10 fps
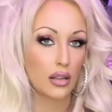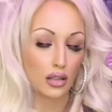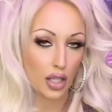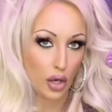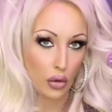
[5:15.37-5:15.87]

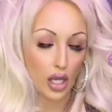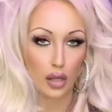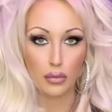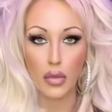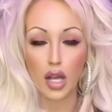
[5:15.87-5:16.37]
you know,
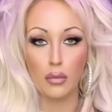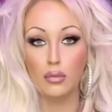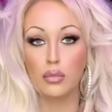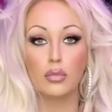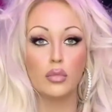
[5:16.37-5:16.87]
a
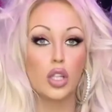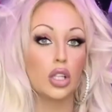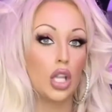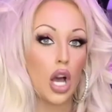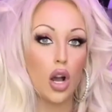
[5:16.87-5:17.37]

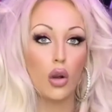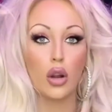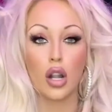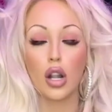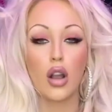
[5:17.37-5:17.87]
glow
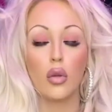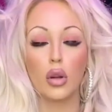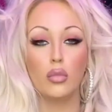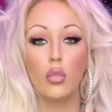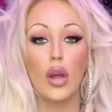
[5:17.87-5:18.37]

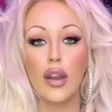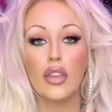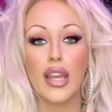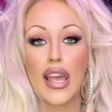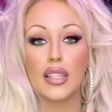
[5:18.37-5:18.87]
or whatever
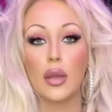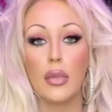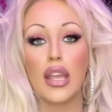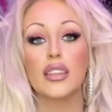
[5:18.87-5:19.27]
the case may be,